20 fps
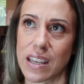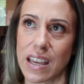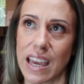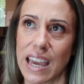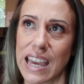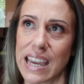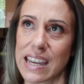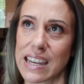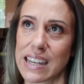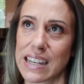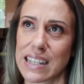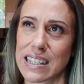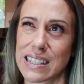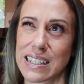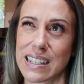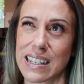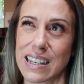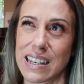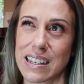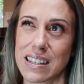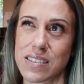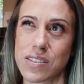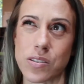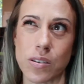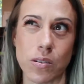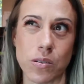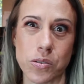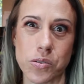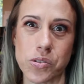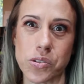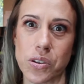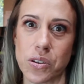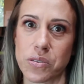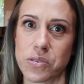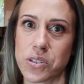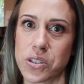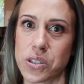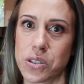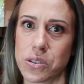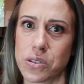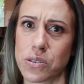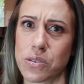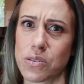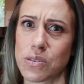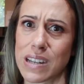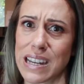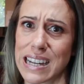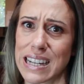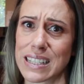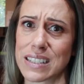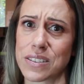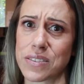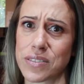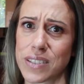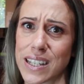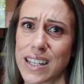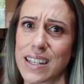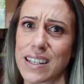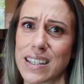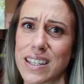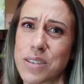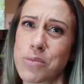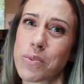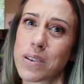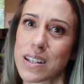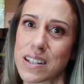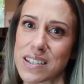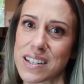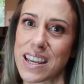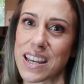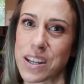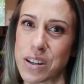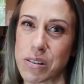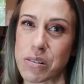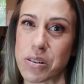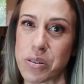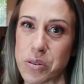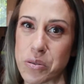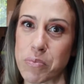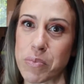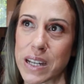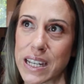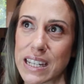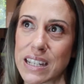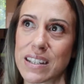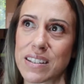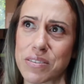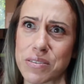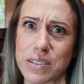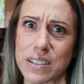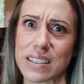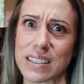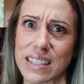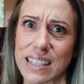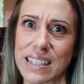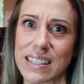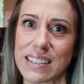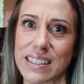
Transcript: And it's also to kind of like, you want to take your own bike, really.